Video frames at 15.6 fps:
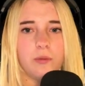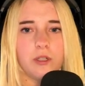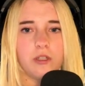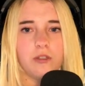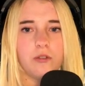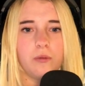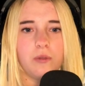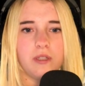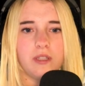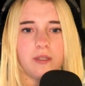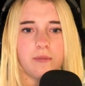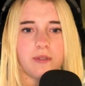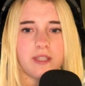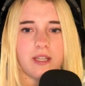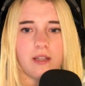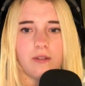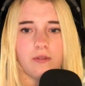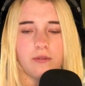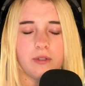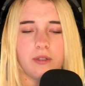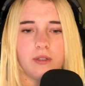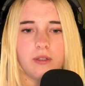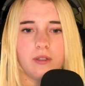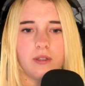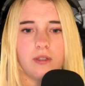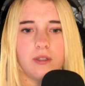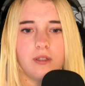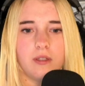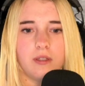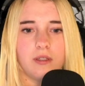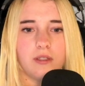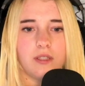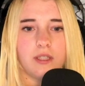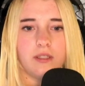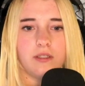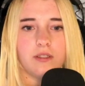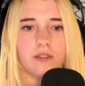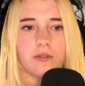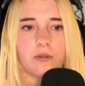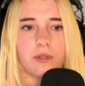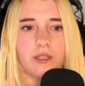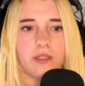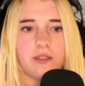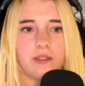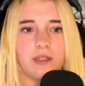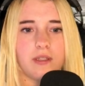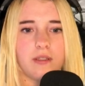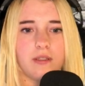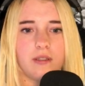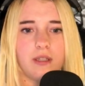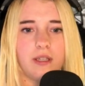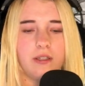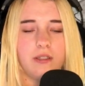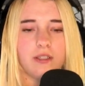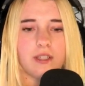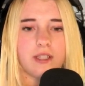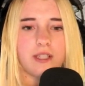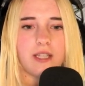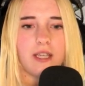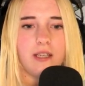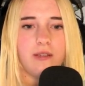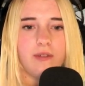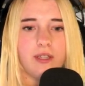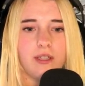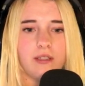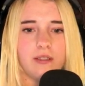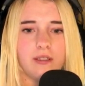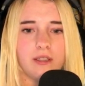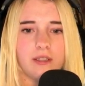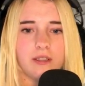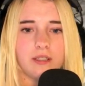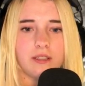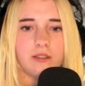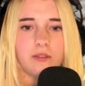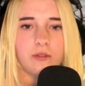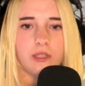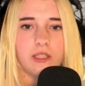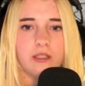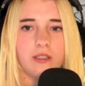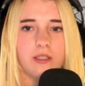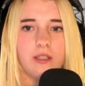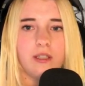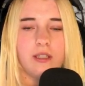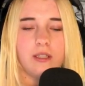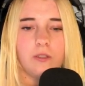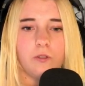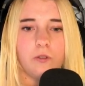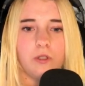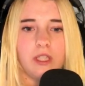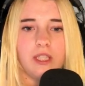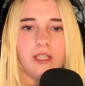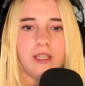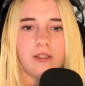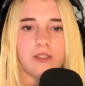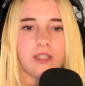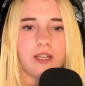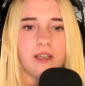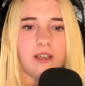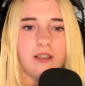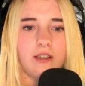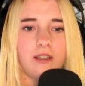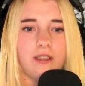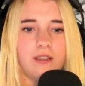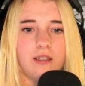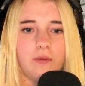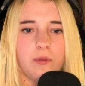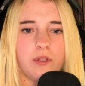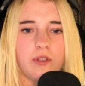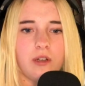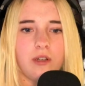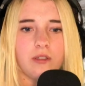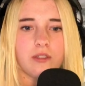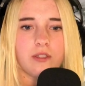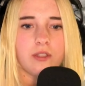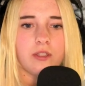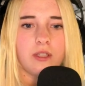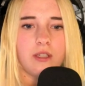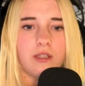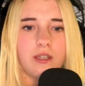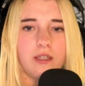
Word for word: want to do it himself. Jesus Christ. I'm gonna save and then I'm gonna get to the to Genie, because I, I think that was the last uh,